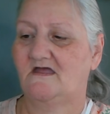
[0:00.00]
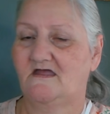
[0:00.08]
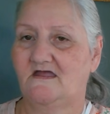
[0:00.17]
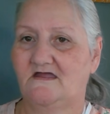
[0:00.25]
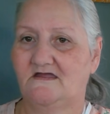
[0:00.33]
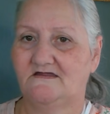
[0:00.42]

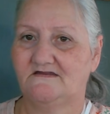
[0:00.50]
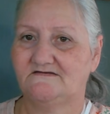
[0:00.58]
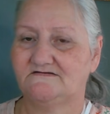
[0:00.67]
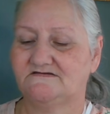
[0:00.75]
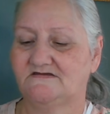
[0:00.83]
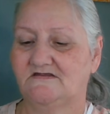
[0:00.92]

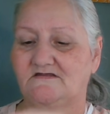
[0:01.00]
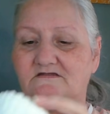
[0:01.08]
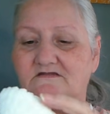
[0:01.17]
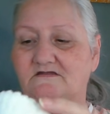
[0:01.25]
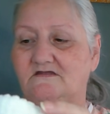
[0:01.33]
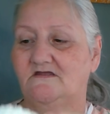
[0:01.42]
And
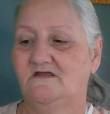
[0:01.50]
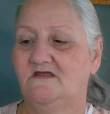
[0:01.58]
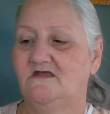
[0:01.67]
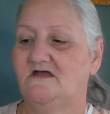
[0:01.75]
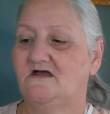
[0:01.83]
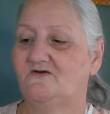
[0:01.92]

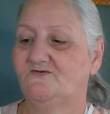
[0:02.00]
I